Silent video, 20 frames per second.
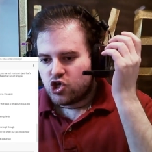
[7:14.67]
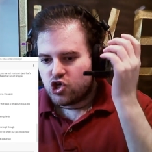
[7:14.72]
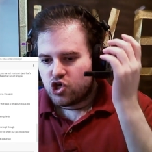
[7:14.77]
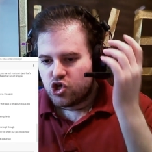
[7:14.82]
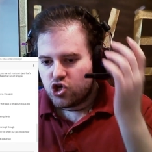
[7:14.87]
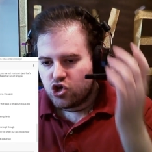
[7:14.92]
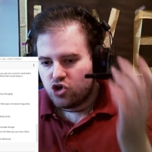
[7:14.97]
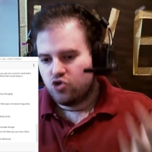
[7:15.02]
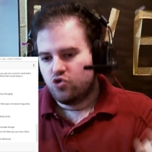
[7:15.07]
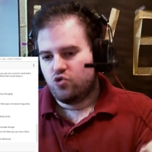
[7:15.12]

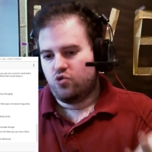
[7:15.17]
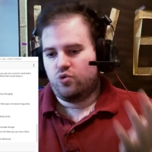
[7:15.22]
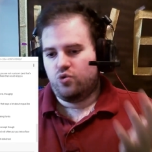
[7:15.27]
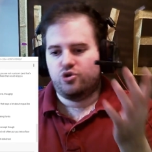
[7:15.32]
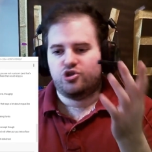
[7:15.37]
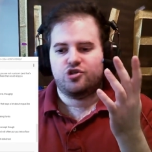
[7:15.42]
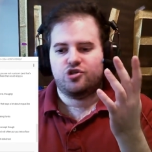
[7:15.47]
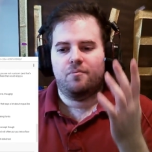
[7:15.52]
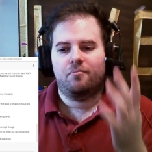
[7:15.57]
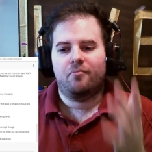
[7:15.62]

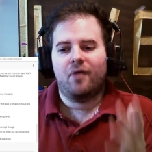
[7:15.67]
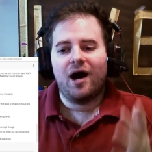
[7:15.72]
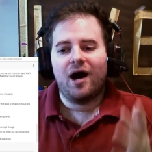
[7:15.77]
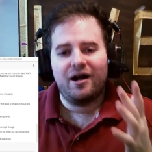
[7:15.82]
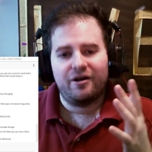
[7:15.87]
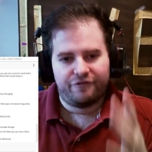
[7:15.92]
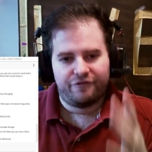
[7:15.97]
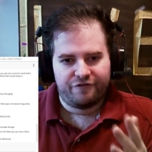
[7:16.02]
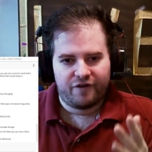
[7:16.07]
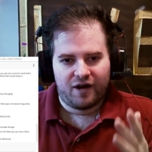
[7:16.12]
huge
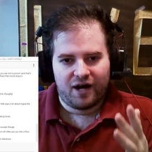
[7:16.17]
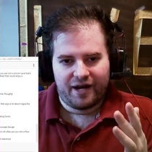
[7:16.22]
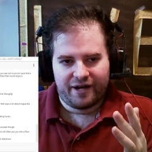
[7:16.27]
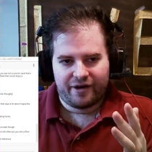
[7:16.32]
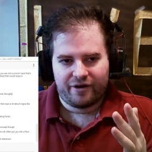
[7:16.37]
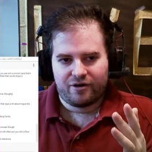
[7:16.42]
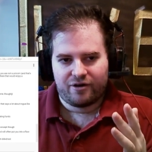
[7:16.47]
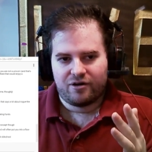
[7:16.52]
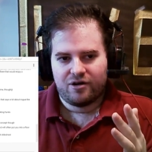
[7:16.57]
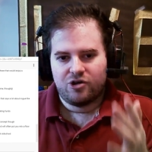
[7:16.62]

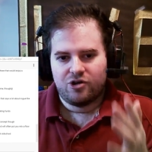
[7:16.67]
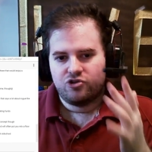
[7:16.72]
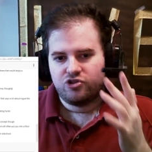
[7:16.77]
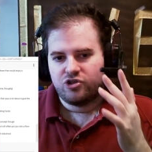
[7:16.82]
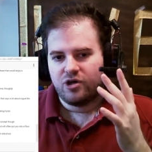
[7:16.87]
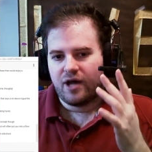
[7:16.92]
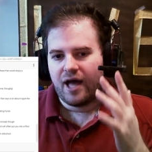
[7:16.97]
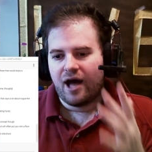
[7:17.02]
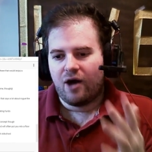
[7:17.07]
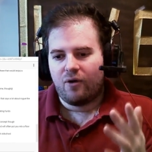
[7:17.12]
modifier
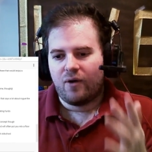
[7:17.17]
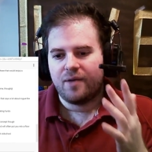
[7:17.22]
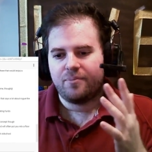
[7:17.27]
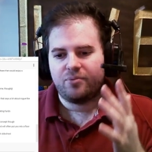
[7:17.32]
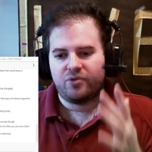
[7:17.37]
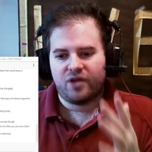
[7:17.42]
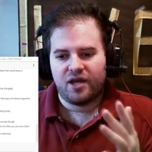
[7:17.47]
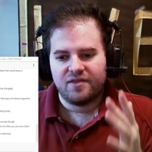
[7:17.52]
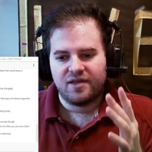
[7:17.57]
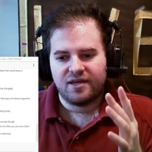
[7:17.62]
to how I
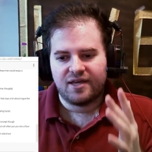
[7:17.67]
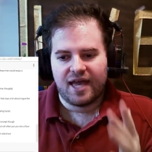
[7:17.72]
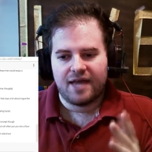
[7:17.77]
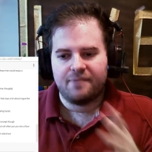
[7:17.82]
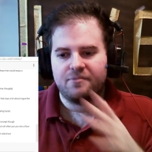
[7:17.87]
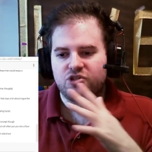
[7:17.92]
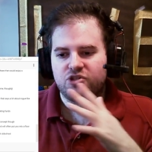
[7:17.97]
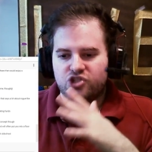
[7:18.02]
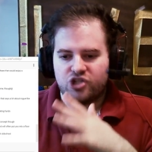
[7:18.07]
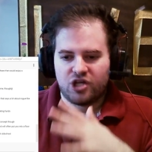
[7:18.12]
play the
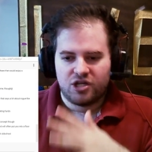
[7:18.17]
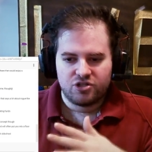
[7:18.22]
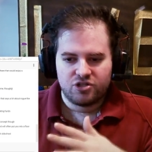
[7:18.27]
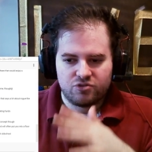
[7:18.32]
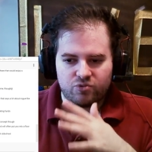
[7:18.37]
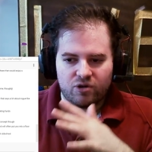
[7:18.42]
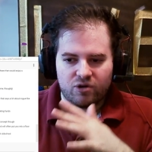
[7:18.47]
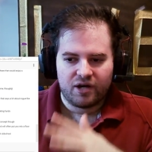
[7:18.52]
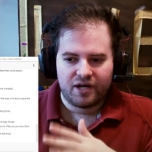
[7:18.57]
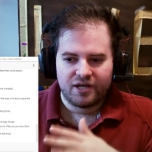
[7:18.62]
game and
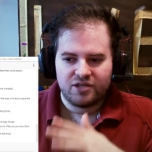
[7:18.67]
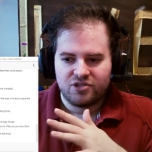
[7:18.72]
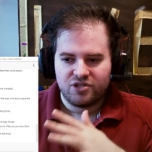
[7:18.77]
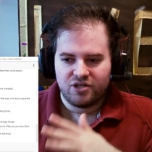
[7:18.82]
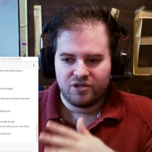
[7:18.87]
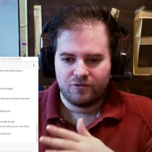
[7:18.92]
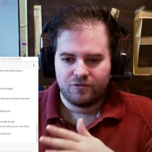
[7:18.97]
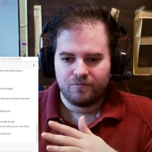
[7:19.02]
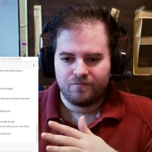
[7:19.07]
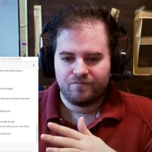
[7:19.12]
changes what I
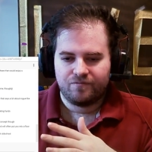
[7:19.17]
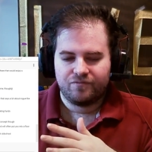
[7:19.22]
do.